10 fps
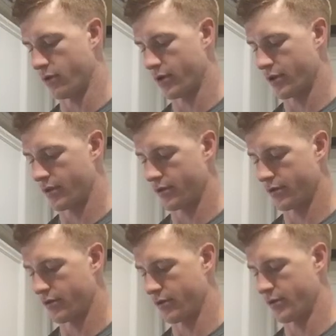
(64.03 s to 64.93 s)
forth
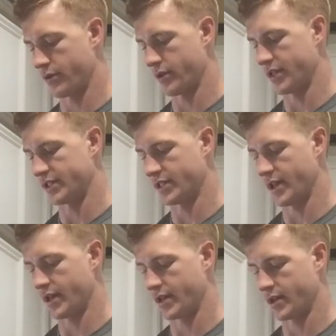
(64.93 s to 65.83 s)
through this
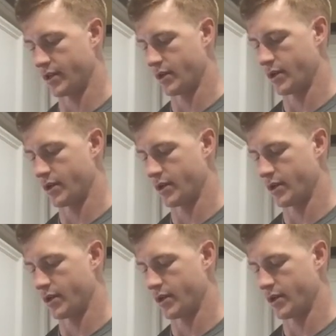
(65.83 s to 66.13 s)
thing,